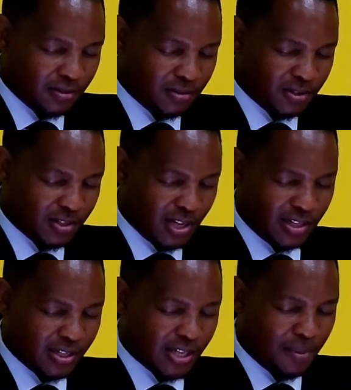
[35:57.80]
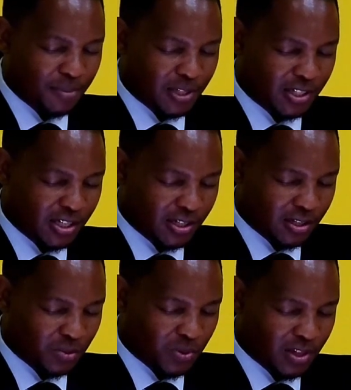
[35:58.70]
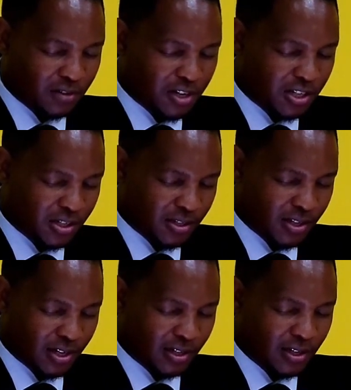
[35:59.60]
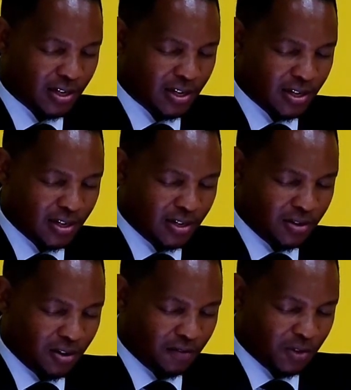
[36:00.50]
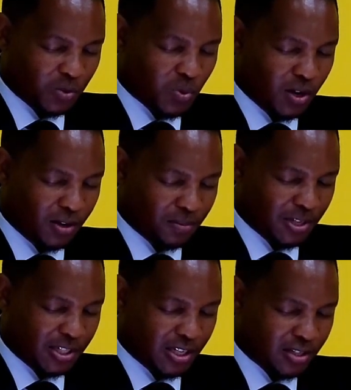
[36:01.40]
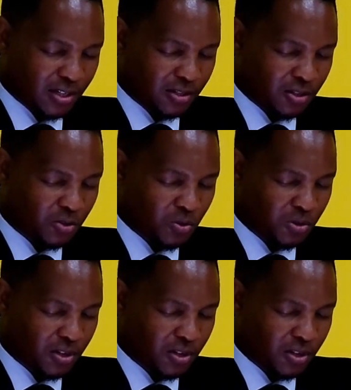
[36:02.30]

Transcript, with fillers: Satan tempted Jesus with the riches and of this world, but Jesus stood